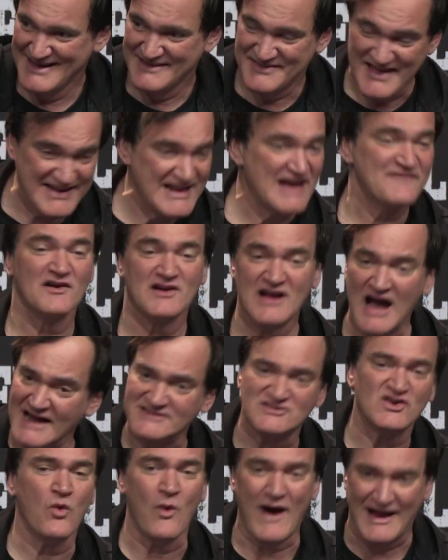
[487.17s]
They never
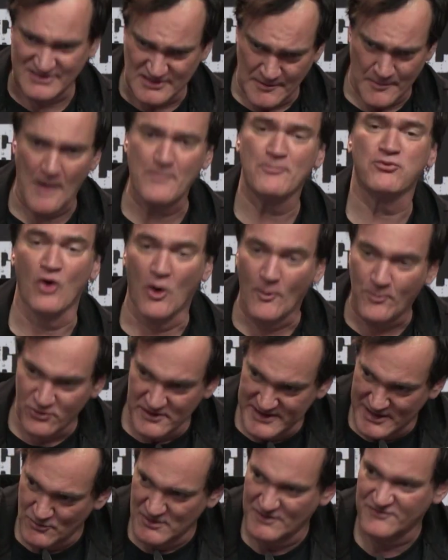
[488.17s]
got quite the
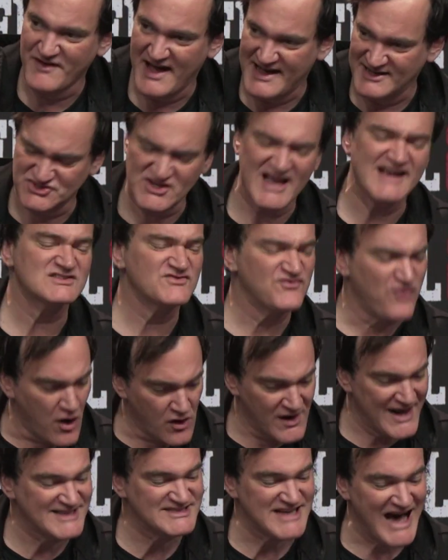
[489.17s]
appropriate revenge as
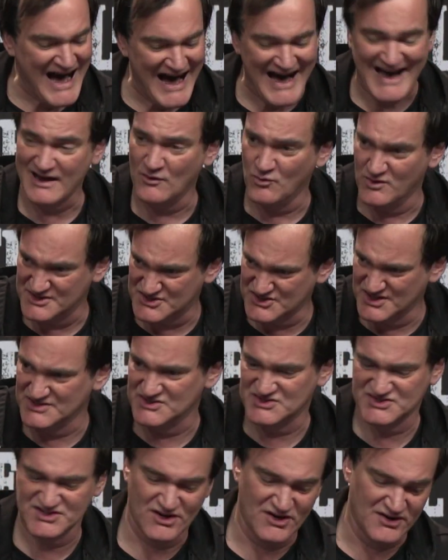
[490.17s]
far as I was
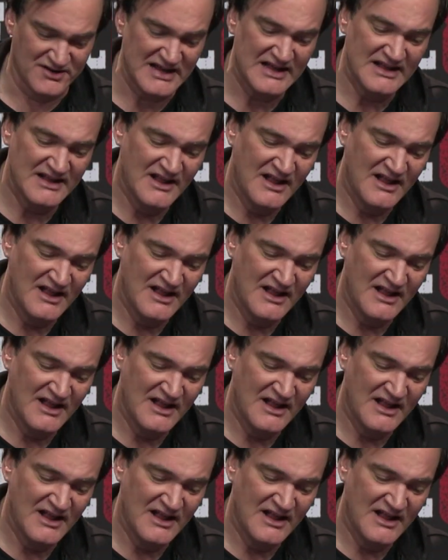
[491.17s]
concerned.